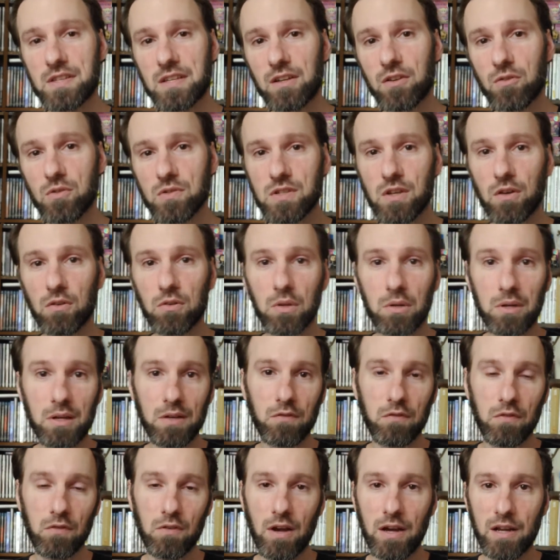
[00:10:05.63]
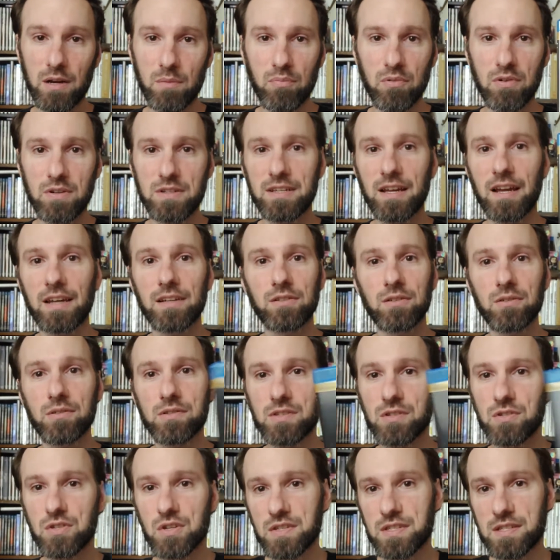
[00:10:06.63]
He goes out looking for out-of-print
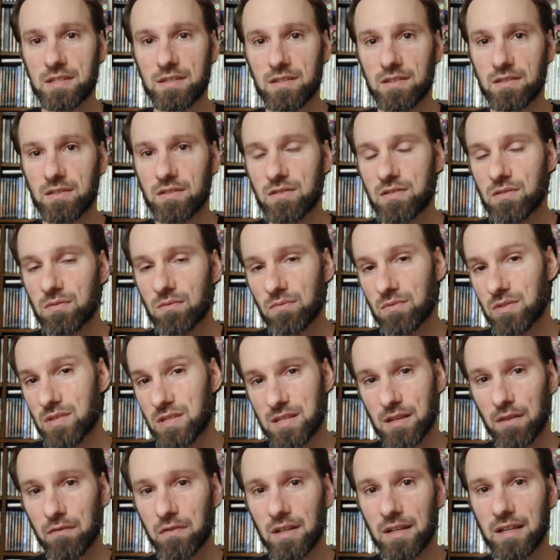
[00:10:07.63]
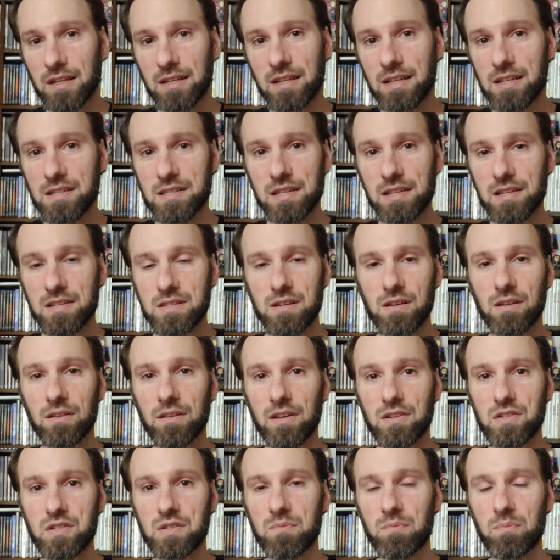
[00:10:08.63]
titles and just stuff that he needs in his
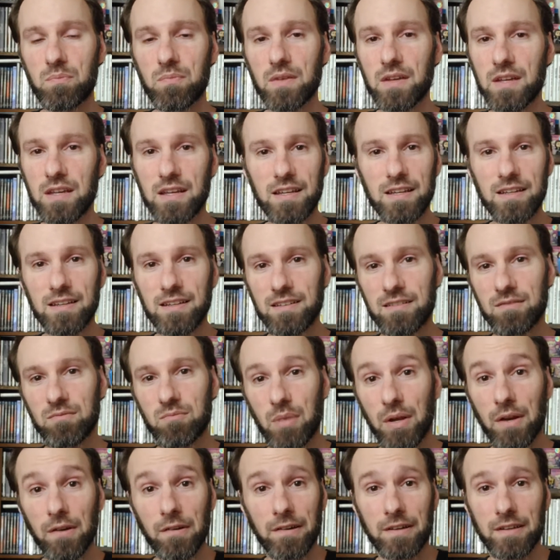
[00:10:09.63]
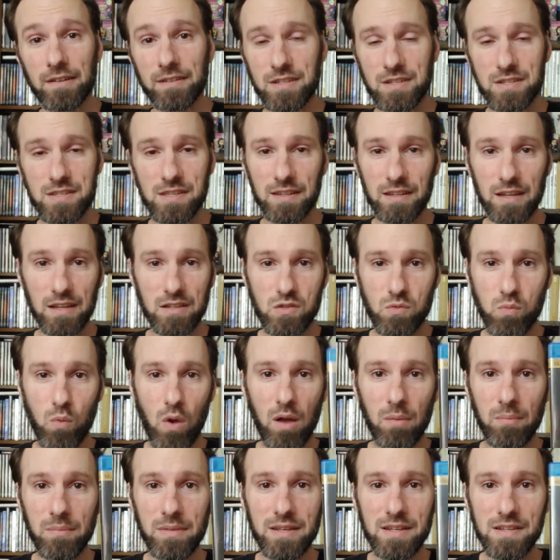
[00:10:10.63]
collection, period. Just like his
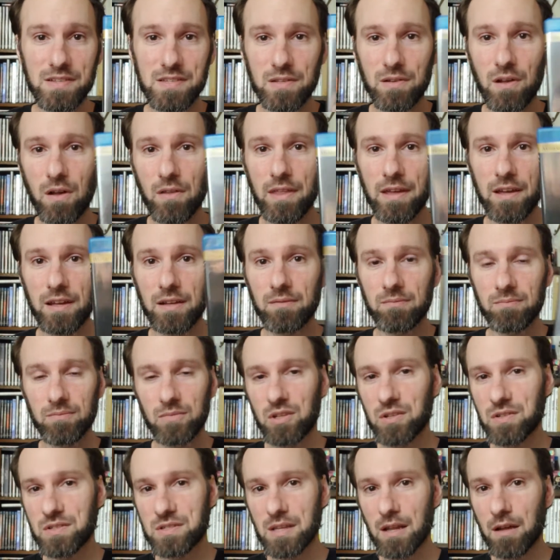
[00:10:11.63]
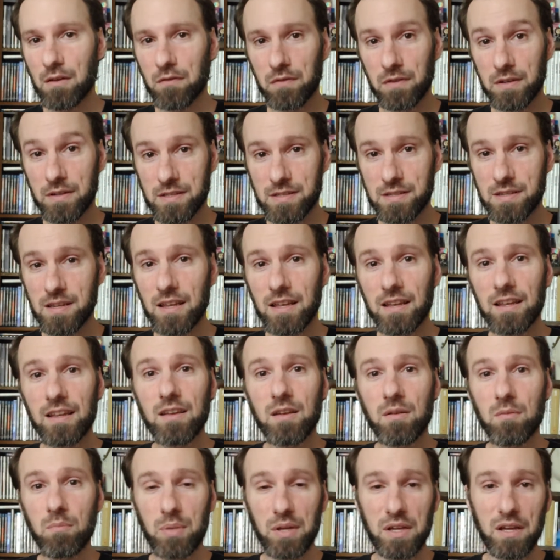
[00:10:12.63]
swap meets and all that good stuff. He's
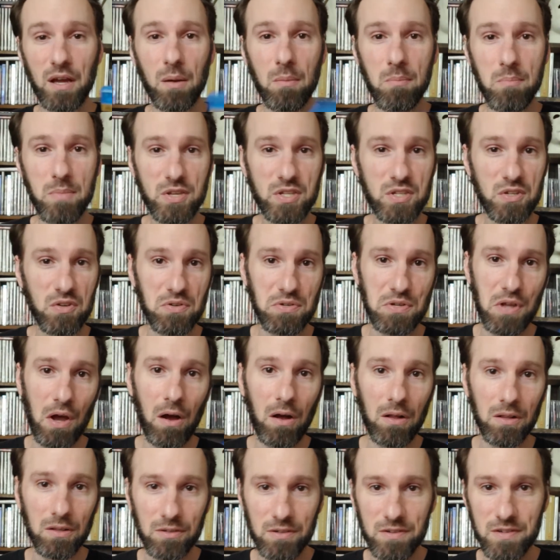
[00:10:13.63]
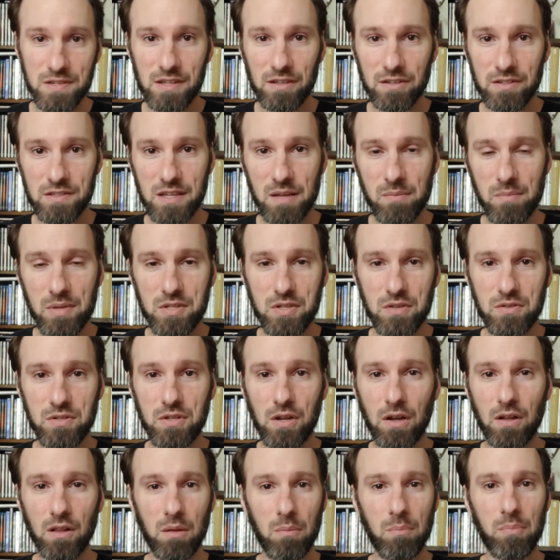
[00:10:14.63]
become Mr. Dollars, I'll say. Mr.
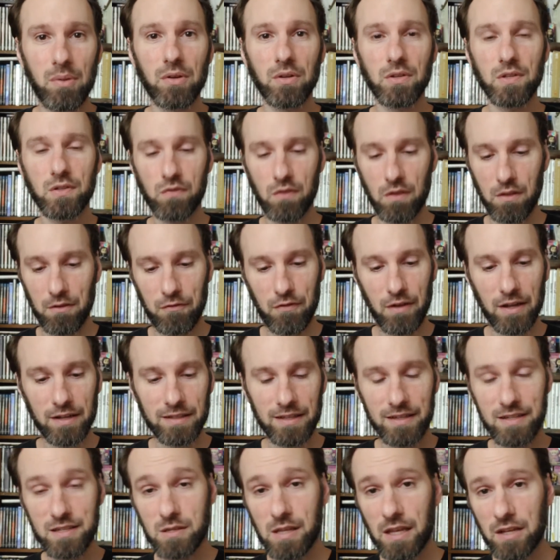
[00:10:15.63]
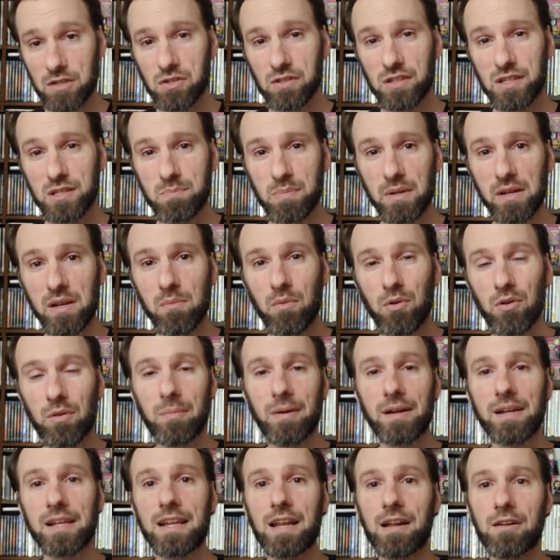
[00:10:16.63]
Dollar Bills for the fact that he's actually spending more
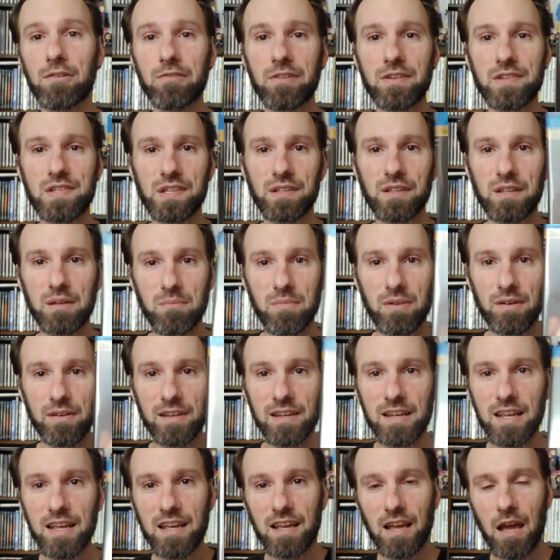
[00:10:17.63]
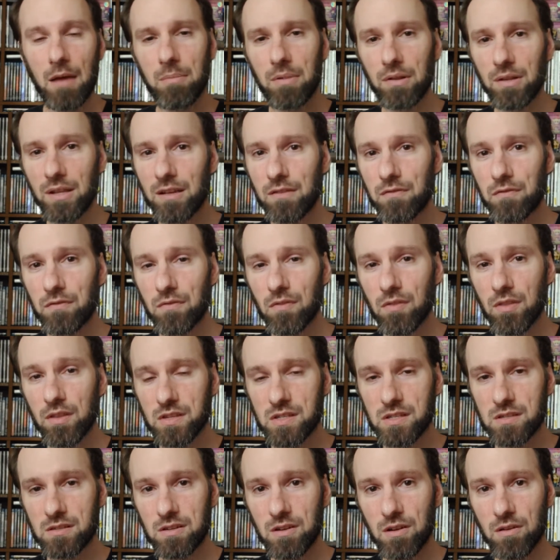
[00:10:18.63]
money now recently. But I believe
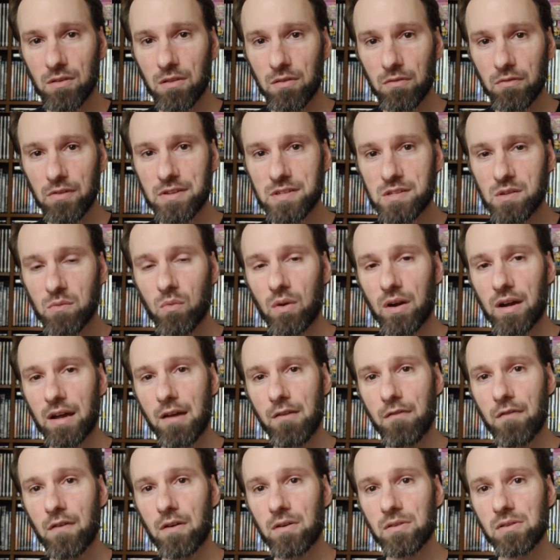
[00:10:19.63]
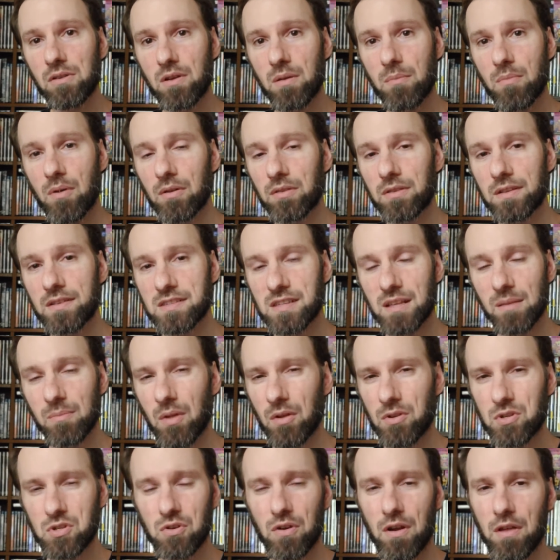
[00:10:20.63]
this year, the reason why I found out about this, I'm
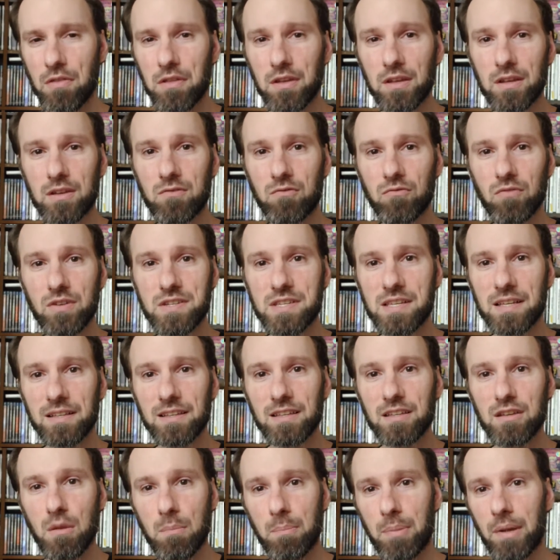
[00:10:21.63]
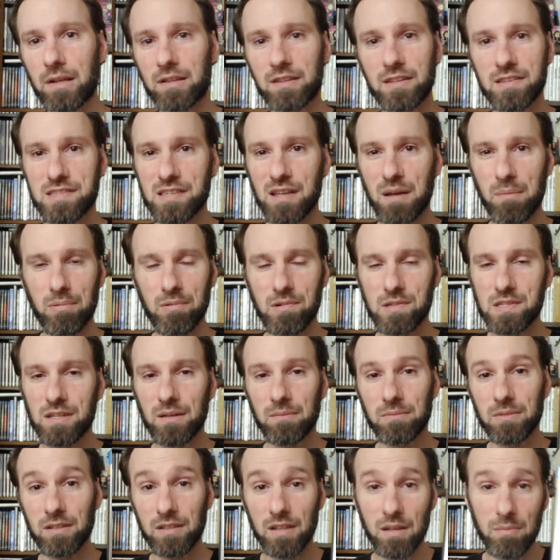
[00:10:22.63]
not sure. I think recently you picked this up or
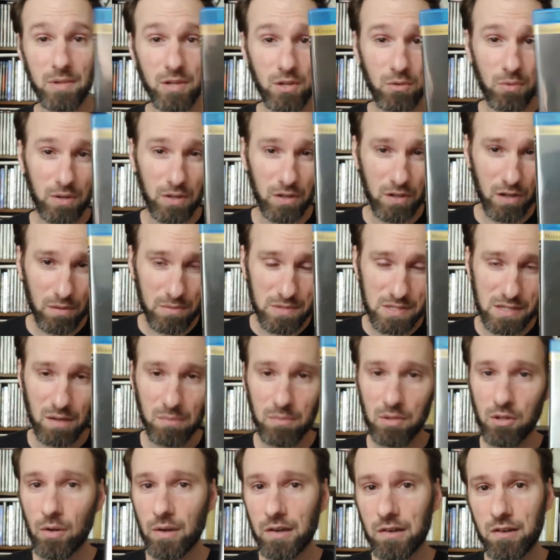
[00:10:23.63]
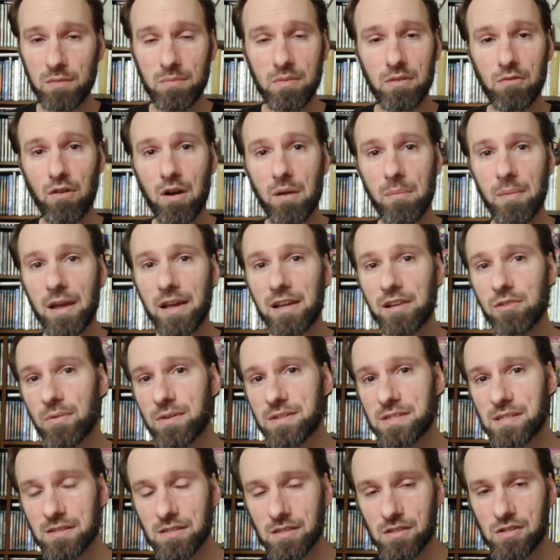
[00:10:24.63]
something. Let me know in the comments down below. I could be wrong. But
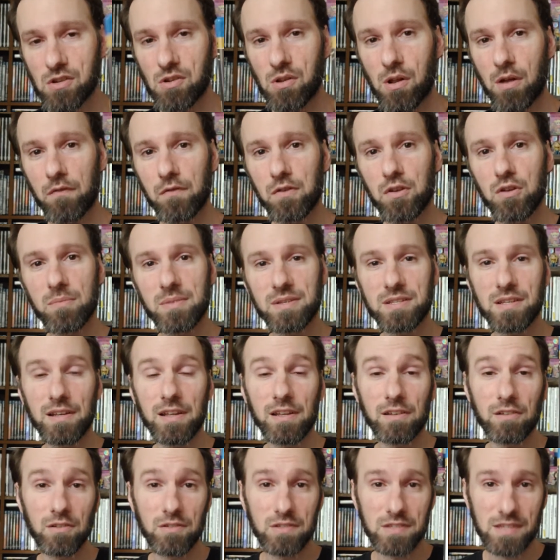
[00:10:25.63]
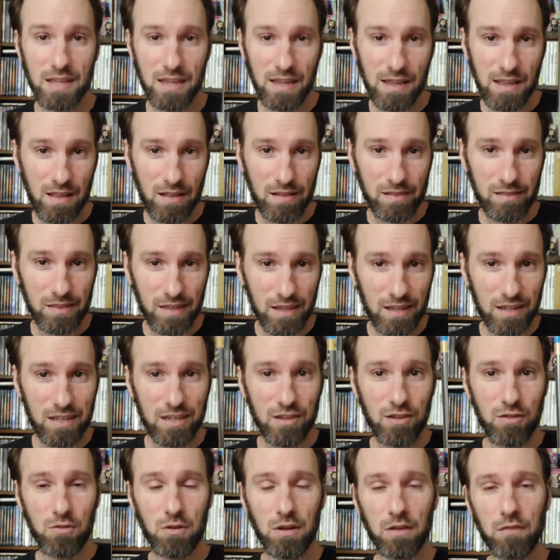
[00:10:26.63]
anyways, here's a shout out for you, Mr. Nichols. Thank
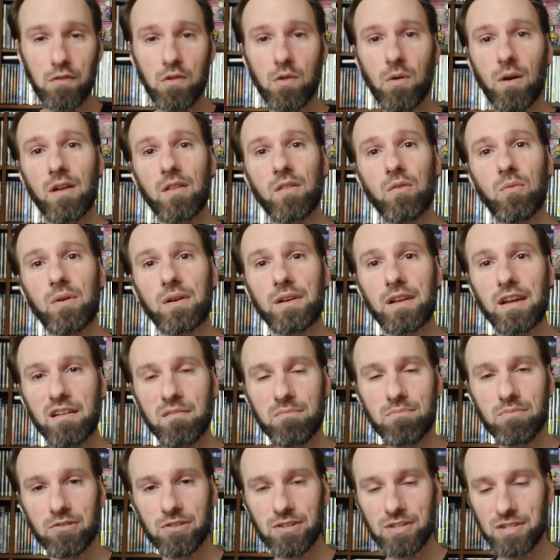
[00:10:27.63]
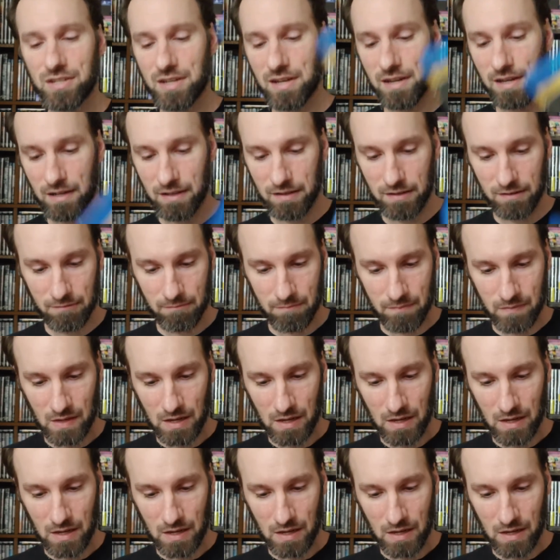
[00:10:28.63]
you. If you are the one, I appreciate it.